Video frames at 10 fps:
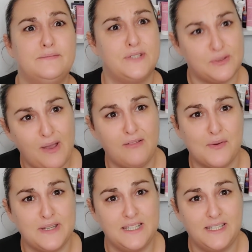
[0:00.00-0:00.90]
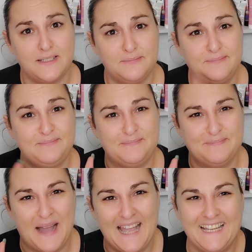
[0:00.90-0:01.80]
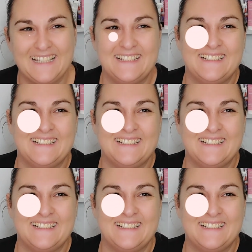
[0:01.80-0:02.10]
Tomorrow, indeed. Bye.